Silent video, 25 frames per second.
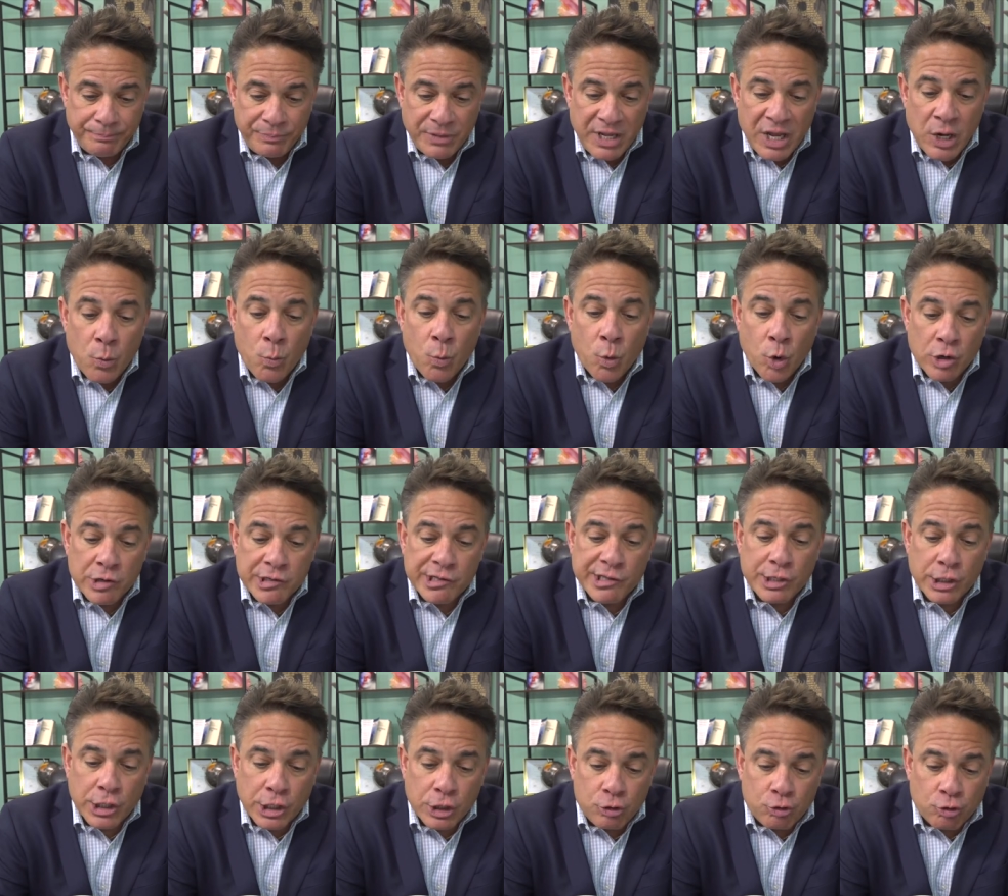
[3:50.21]
It works
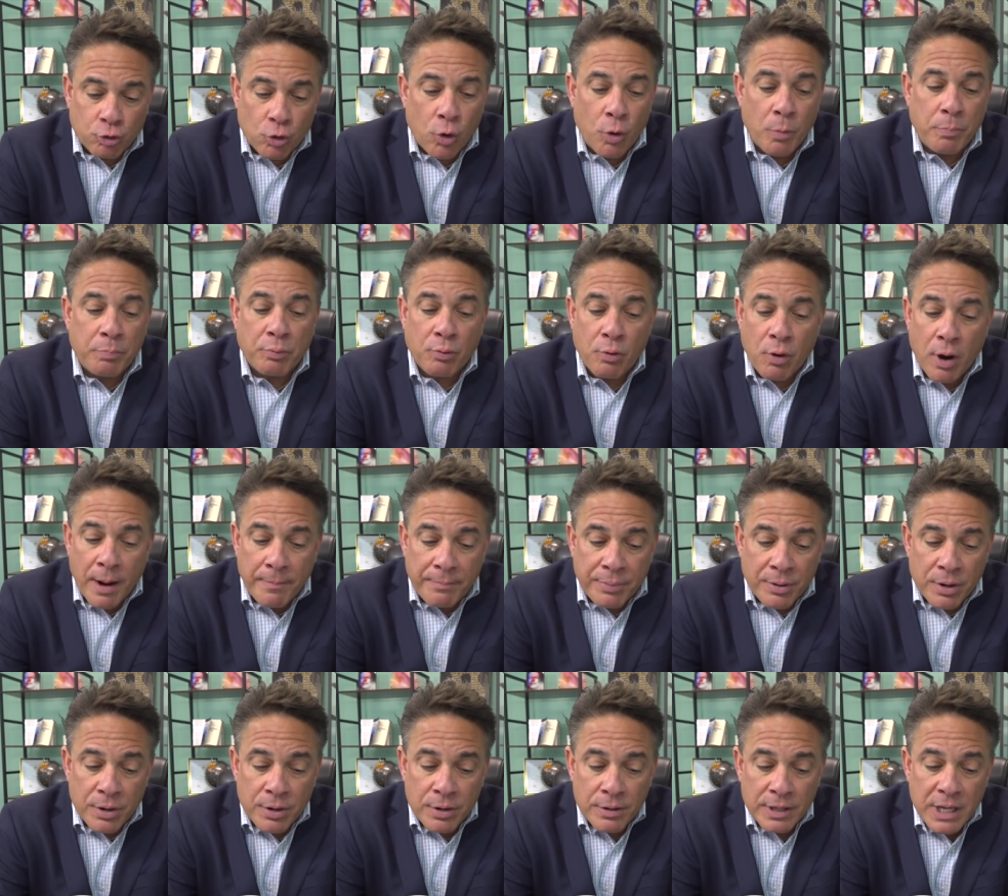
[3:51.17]
to control
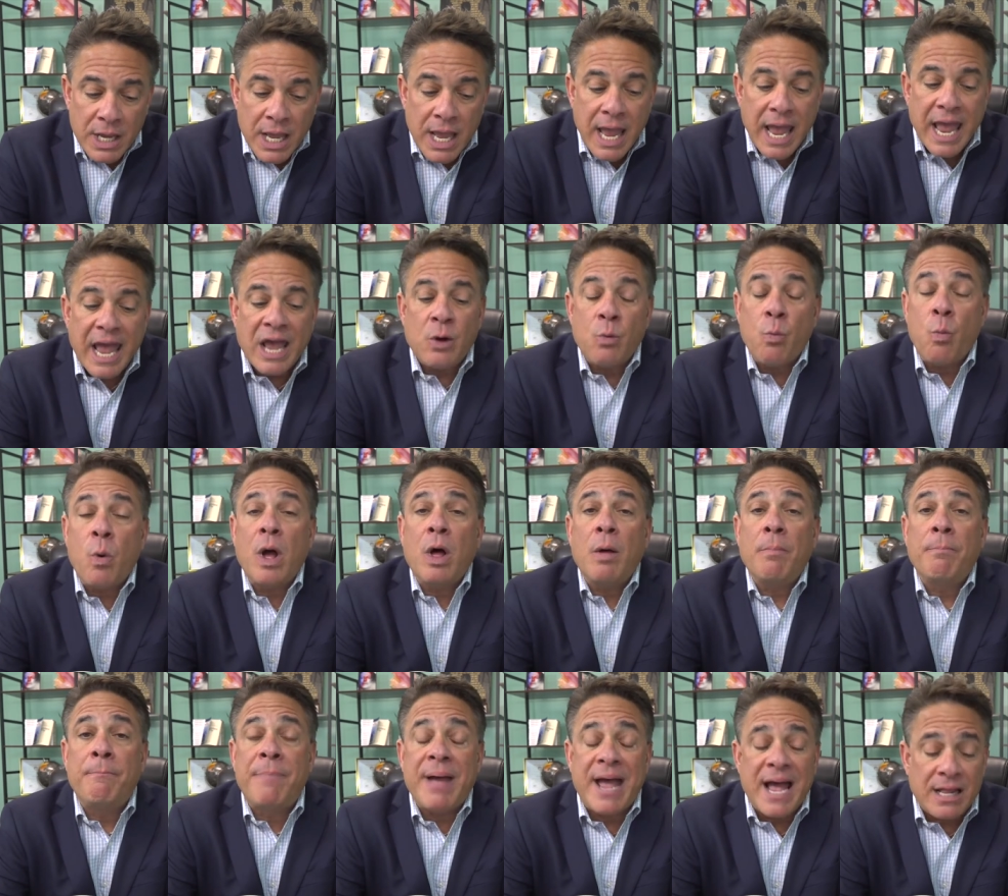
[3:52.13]
proper and
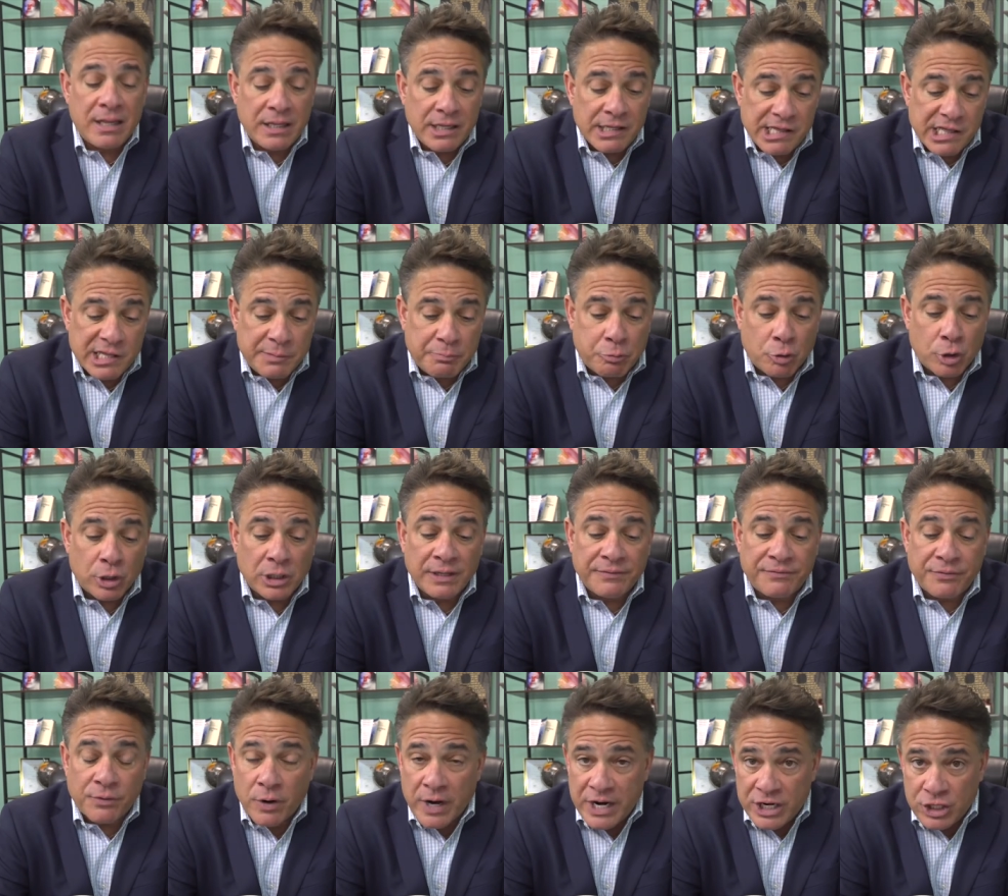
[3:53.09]
well-balanced
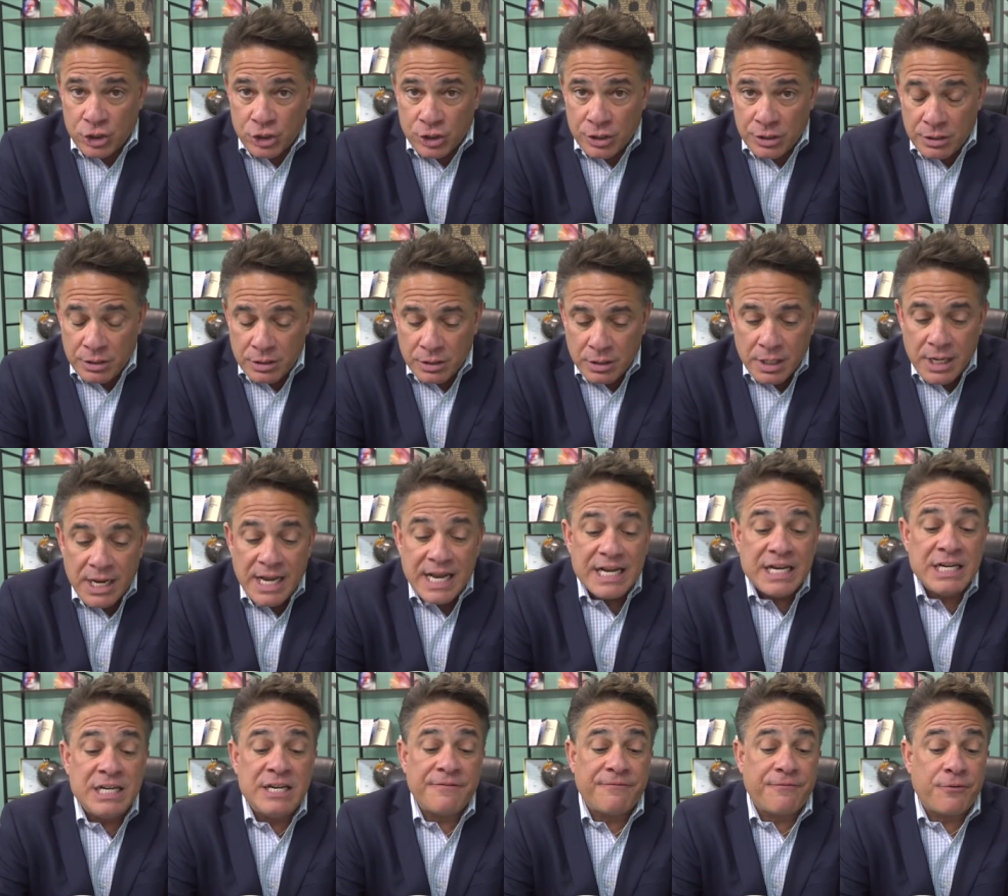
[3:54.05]
proliferation,
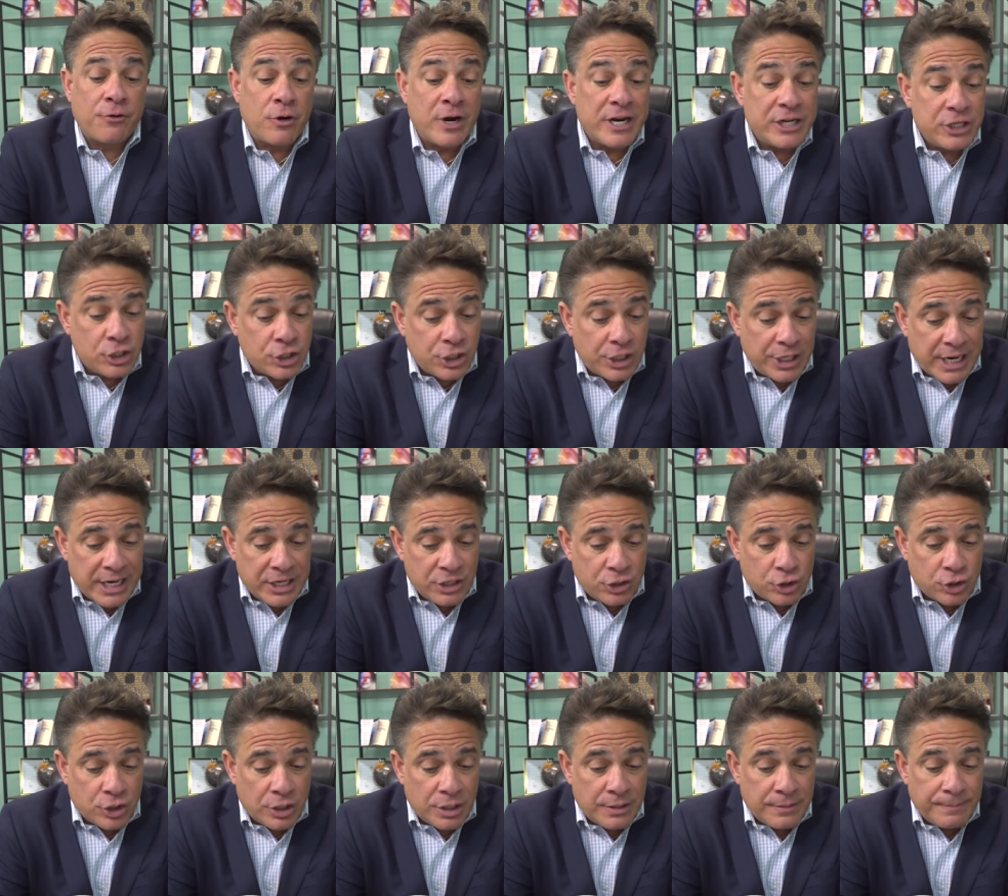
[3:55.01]

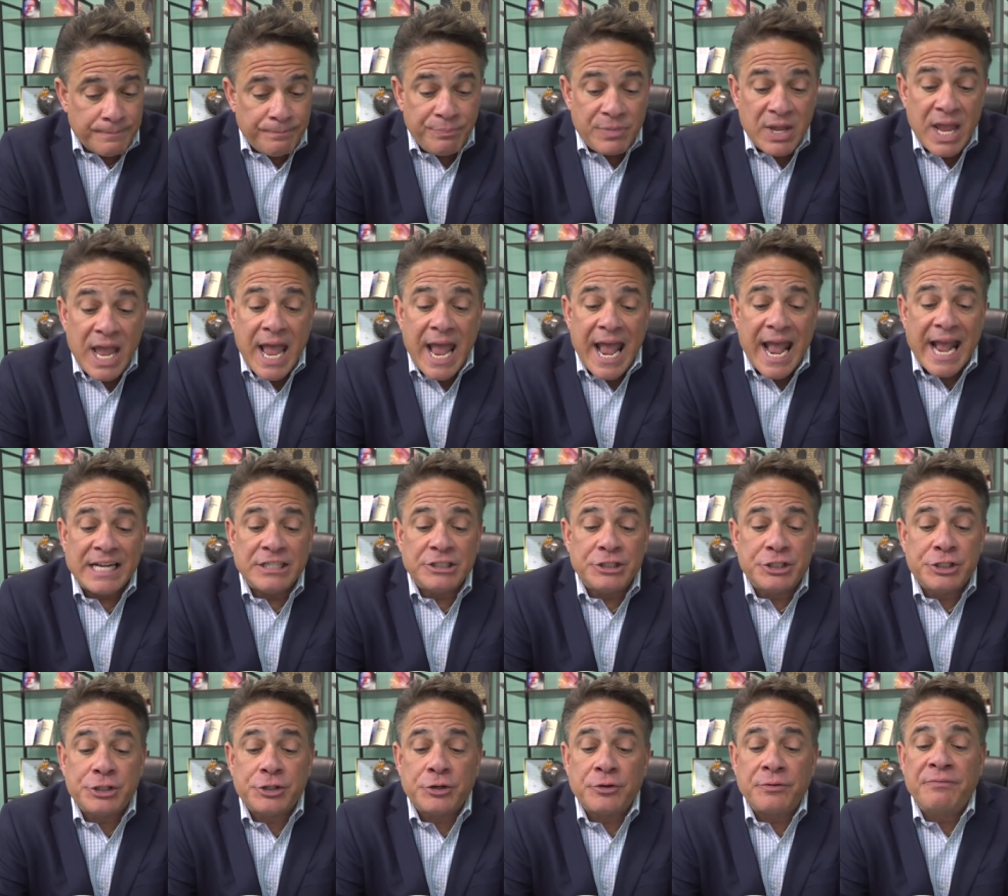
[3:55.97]
differentiation, and
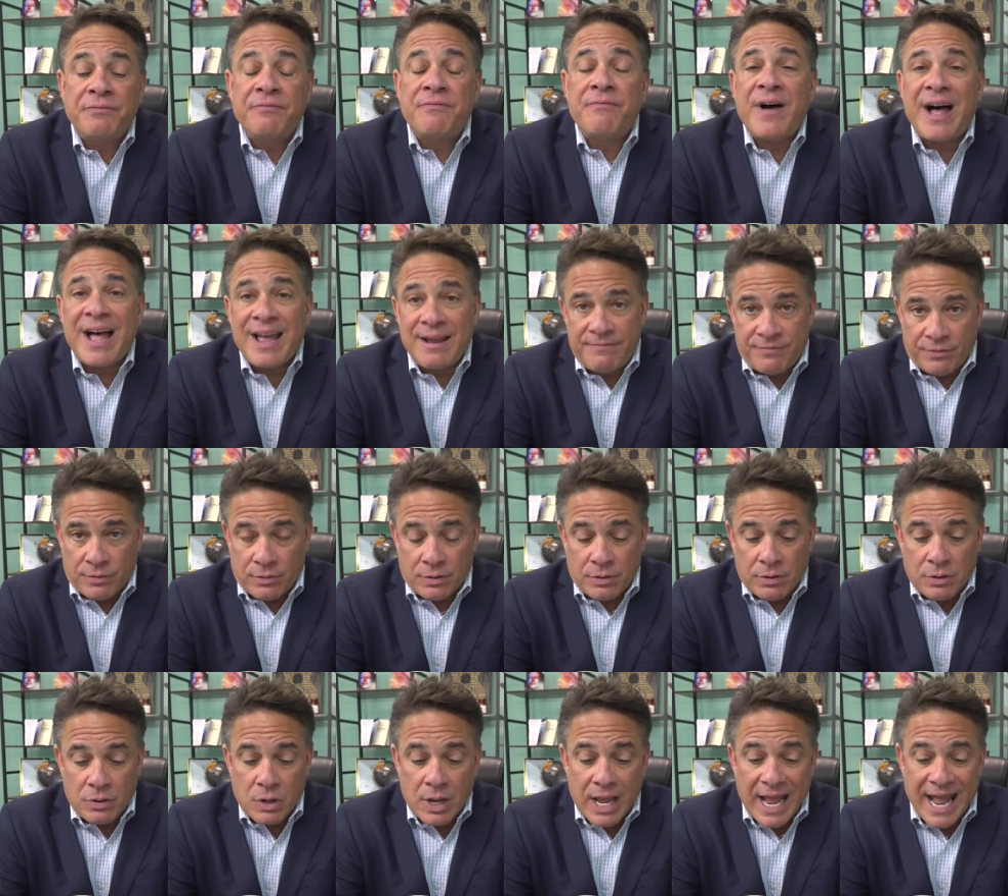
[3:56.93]
survival,
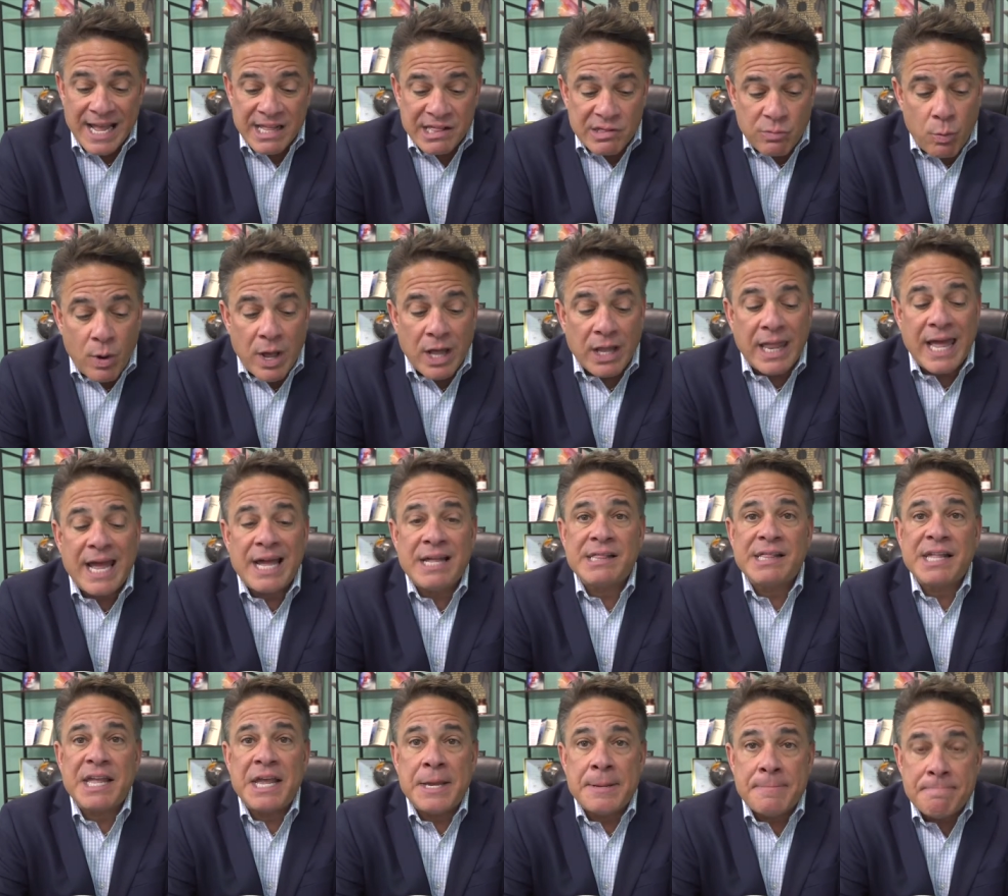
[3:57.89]
as well
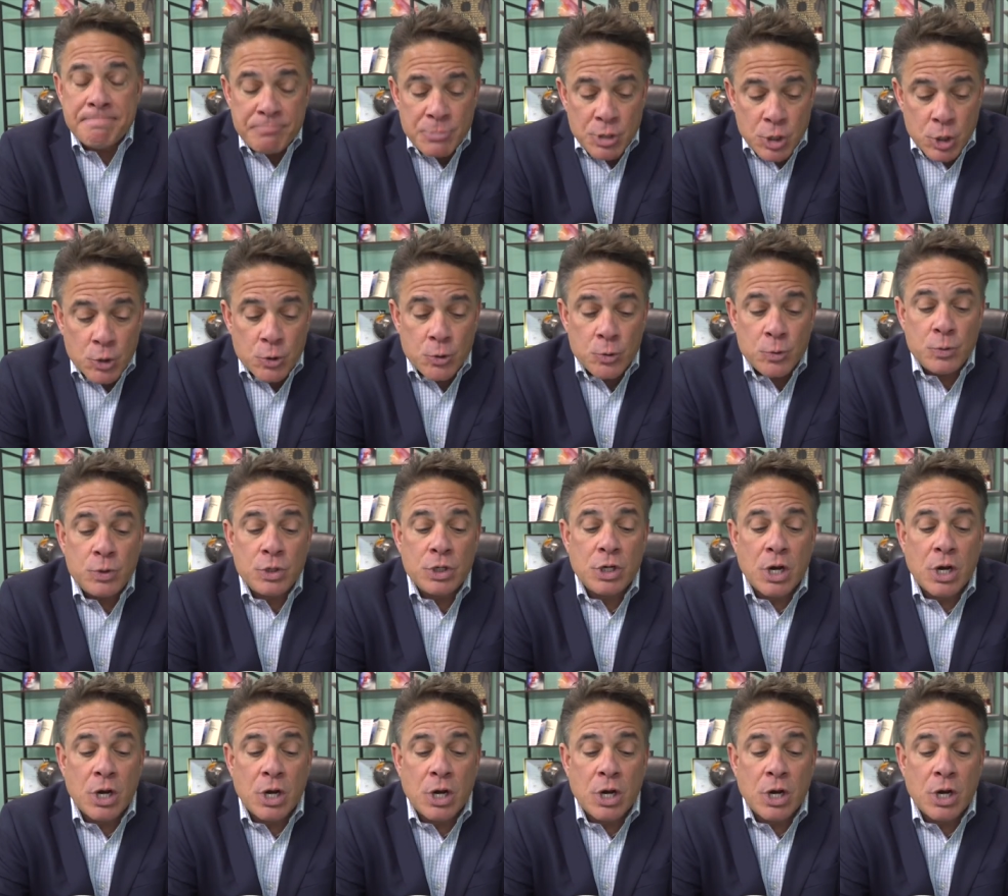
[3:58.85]
as immune